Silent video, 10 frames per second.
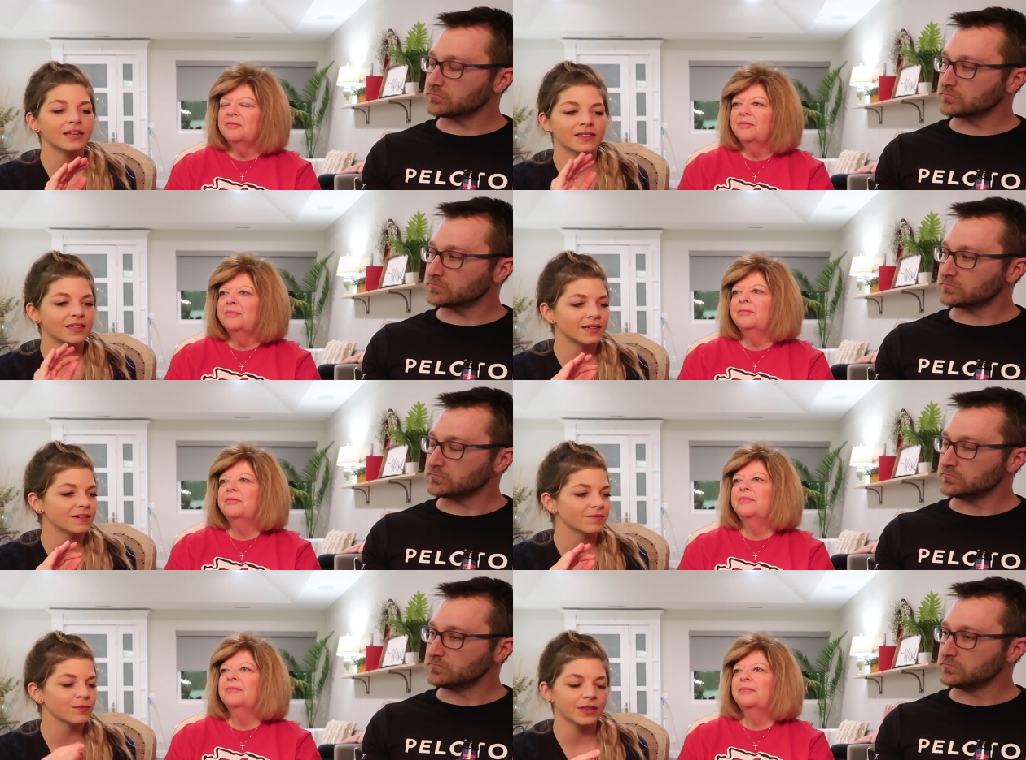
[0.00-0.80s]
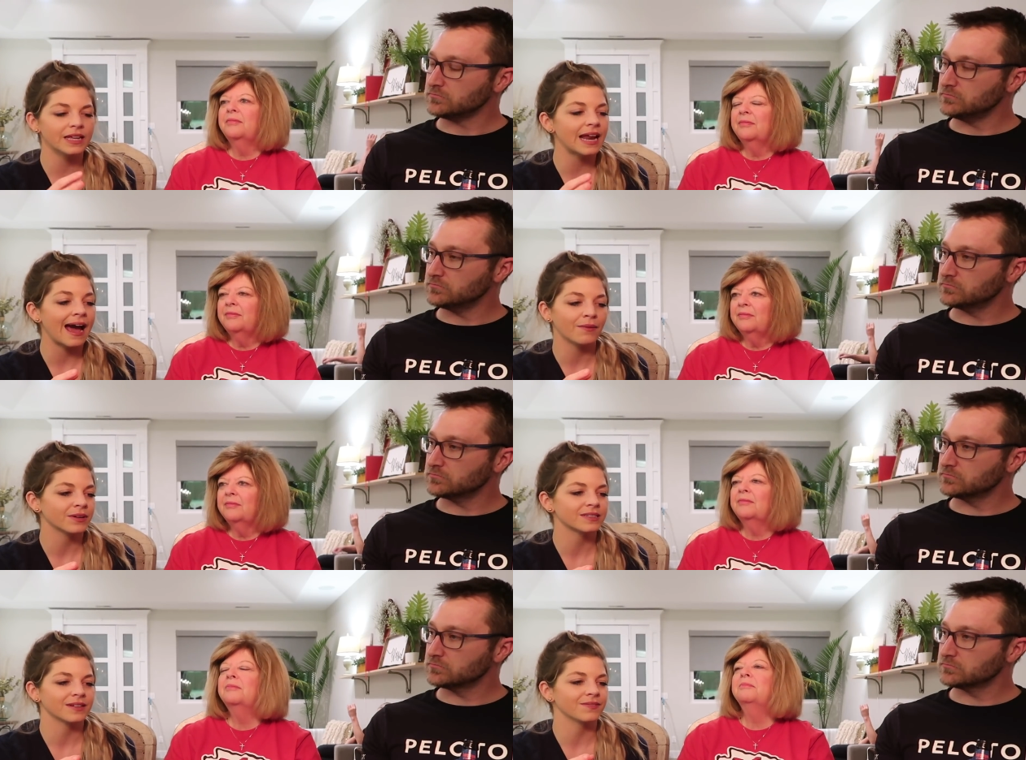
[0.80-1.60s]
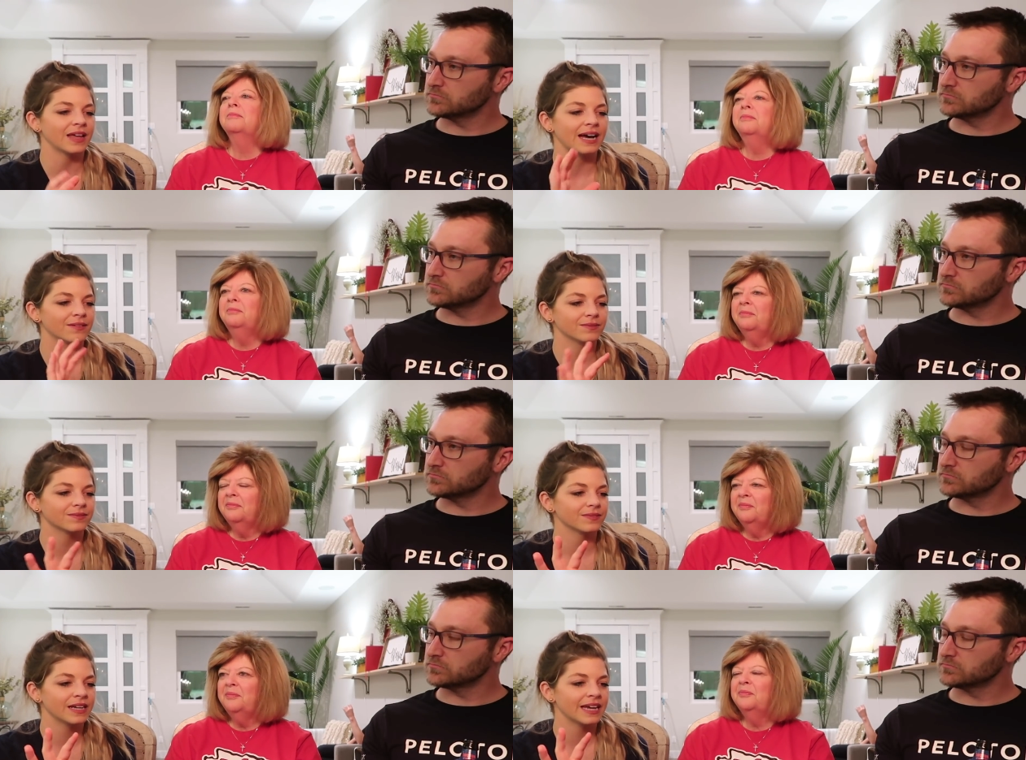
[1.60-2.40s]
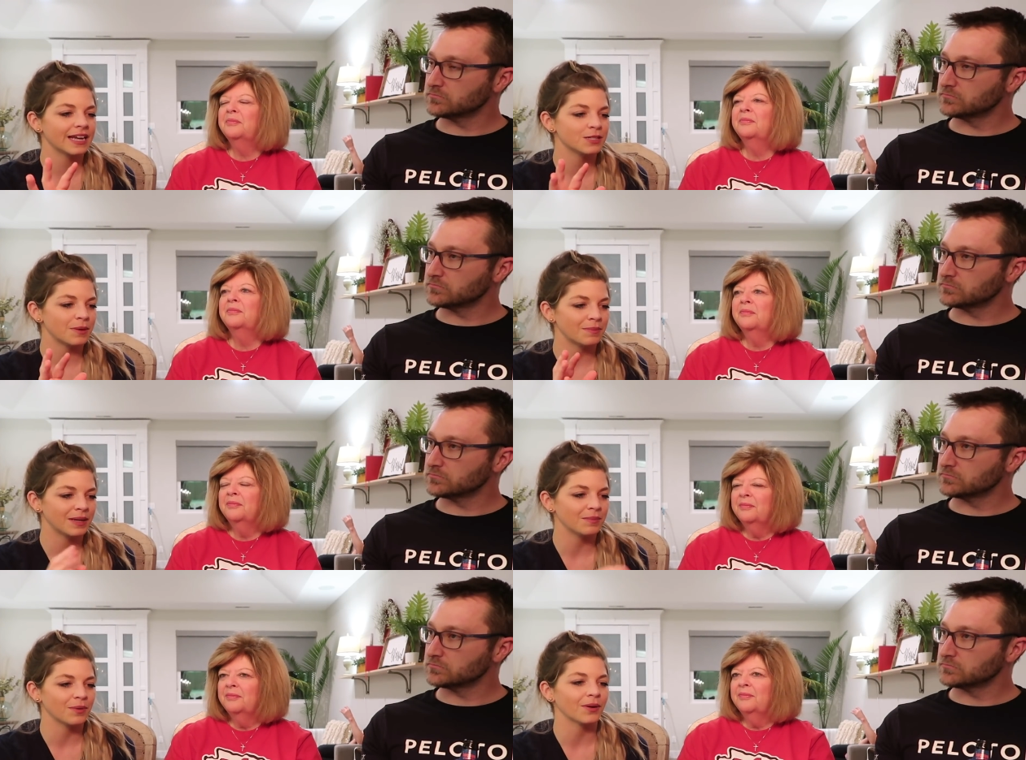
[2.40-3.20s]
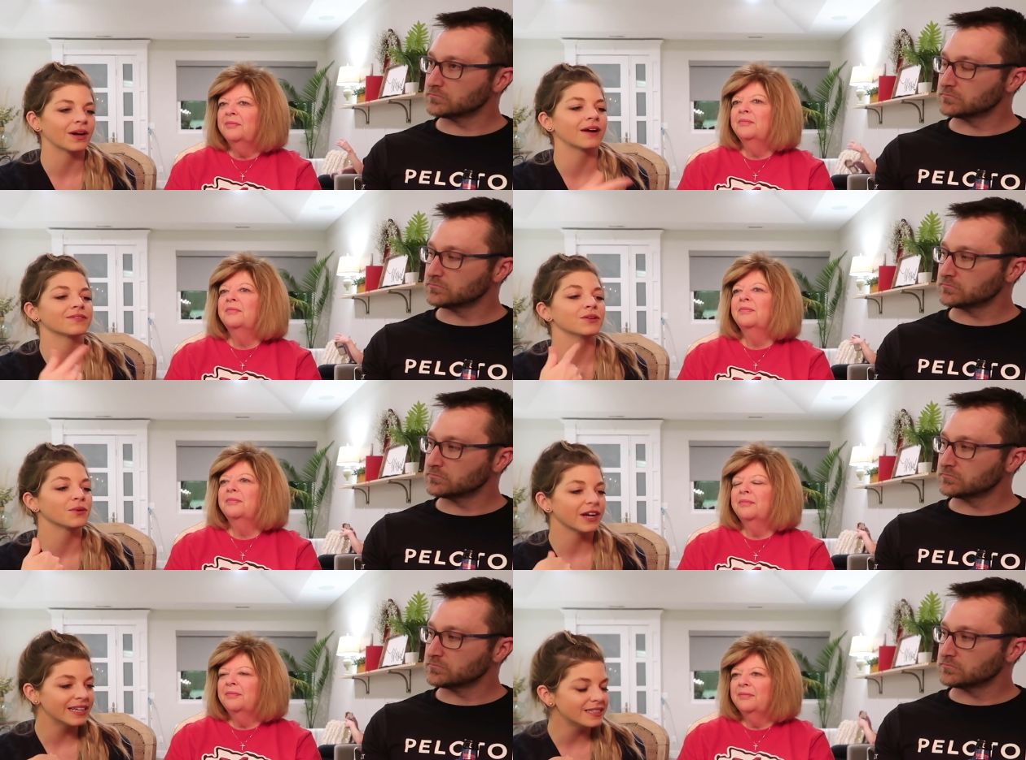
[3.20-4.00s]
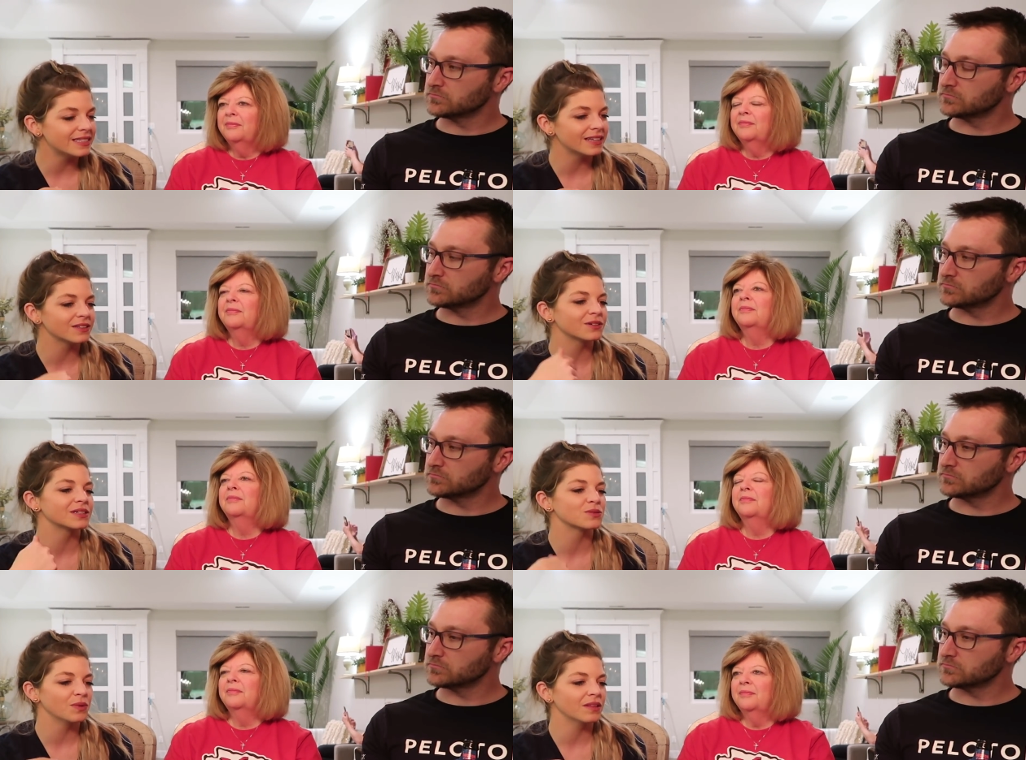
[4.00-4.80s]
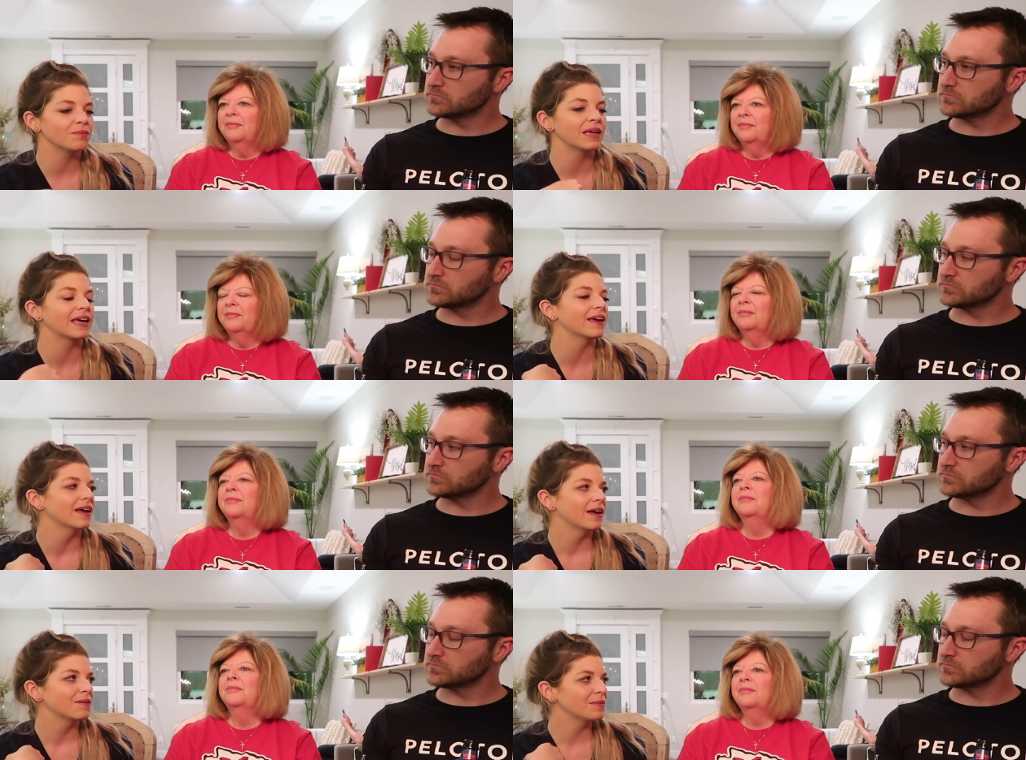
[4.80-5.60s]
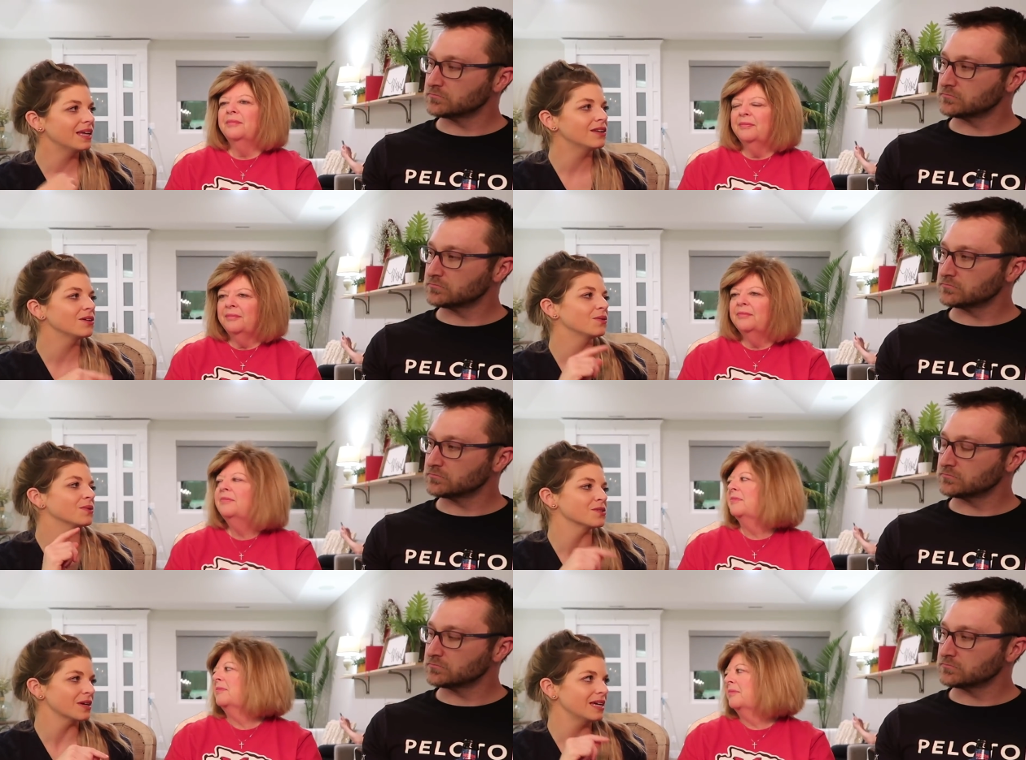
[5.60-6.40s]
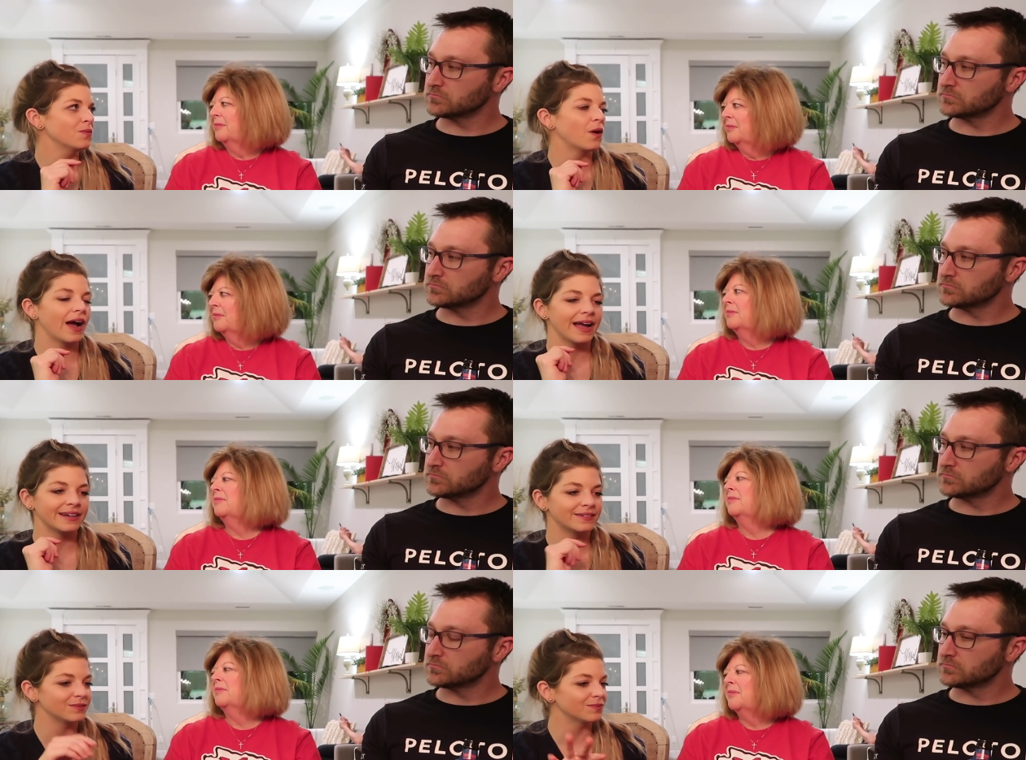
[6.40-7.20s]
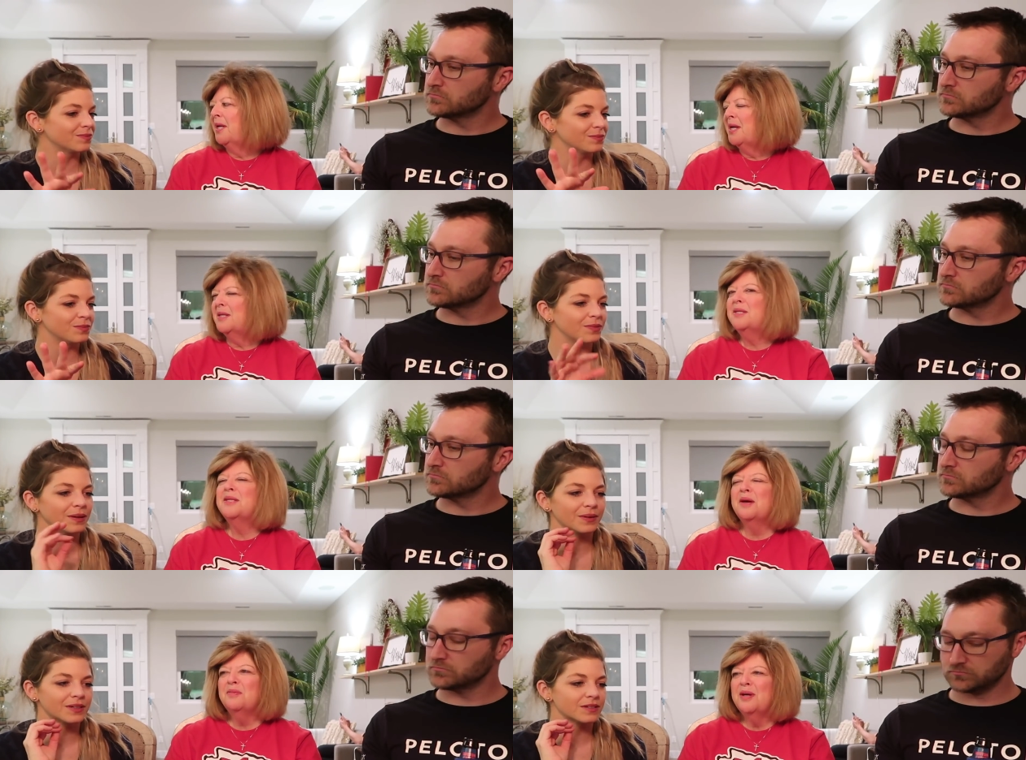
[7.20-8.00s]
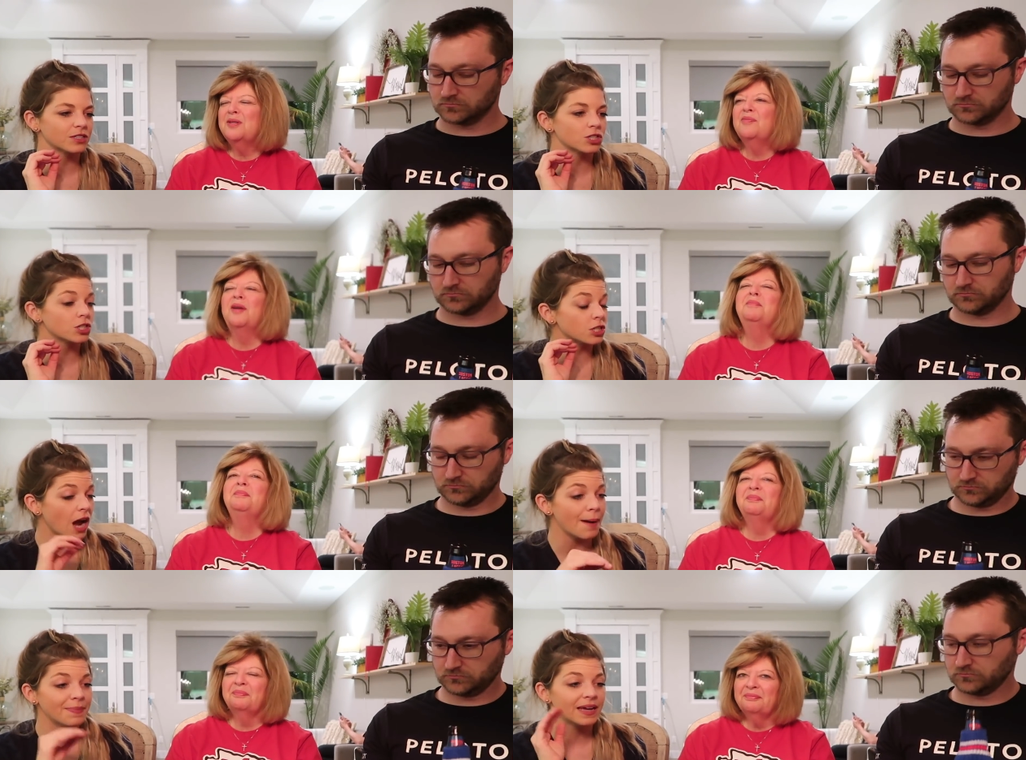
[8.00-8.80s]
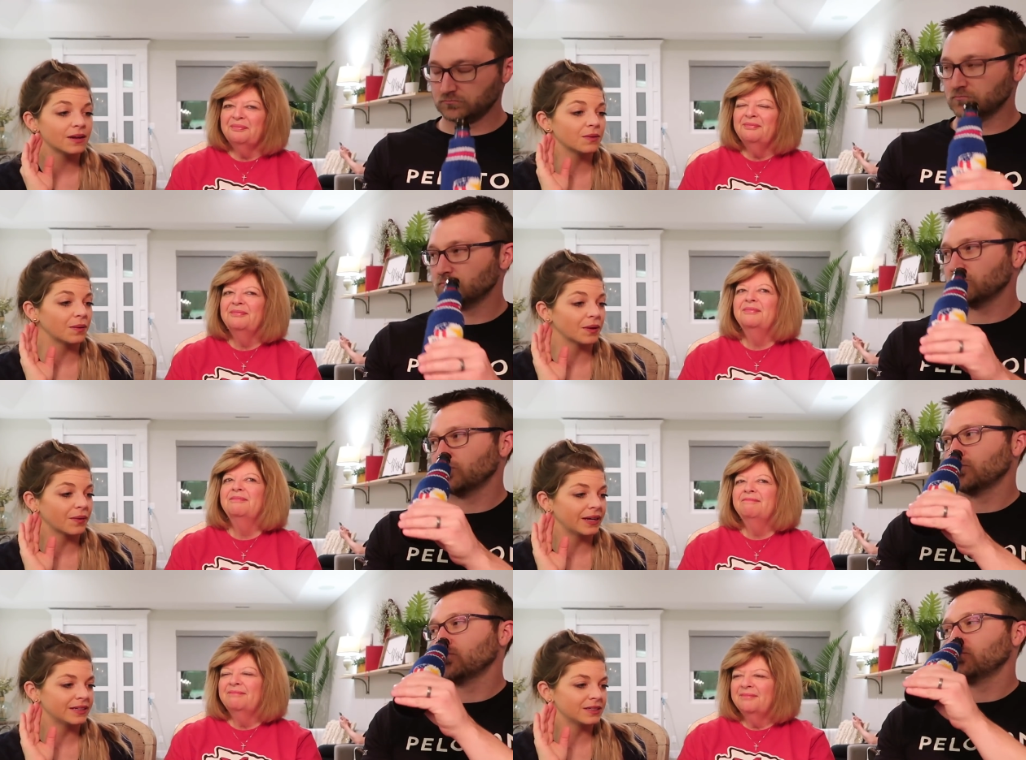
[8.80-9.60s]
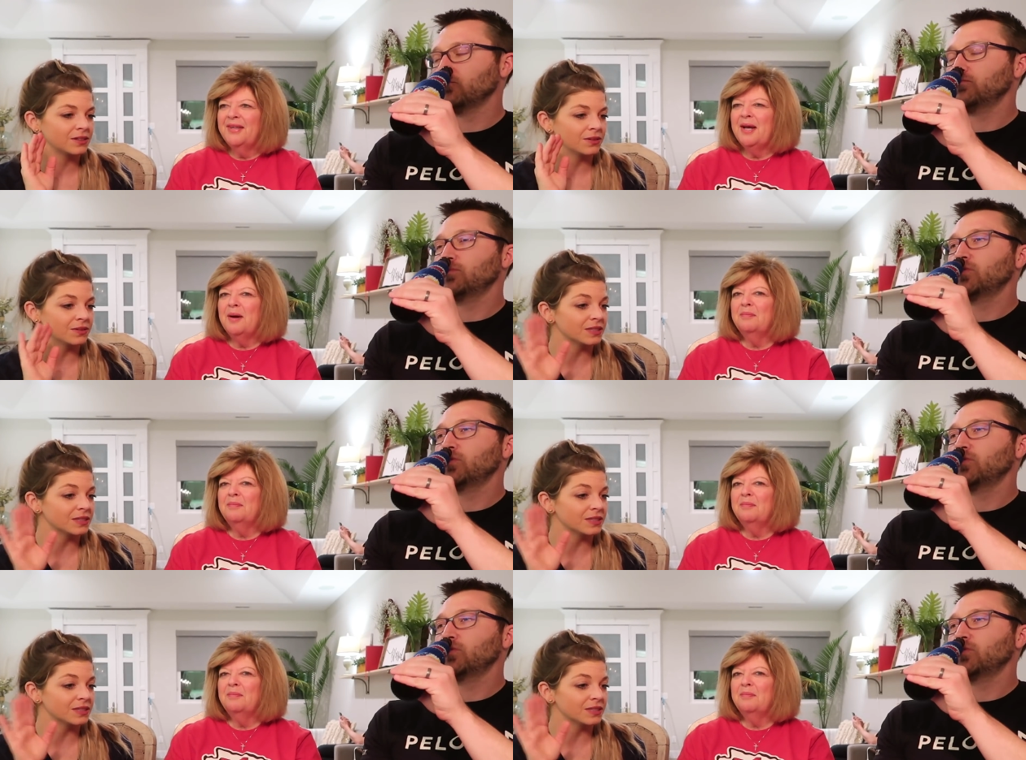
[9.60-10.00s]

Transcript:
Speaker 1: like the within hours of that mm -hmm. engagement being broken off you were in st louis with me me and you were drinking wine yes we that were was fun. shopping we were going to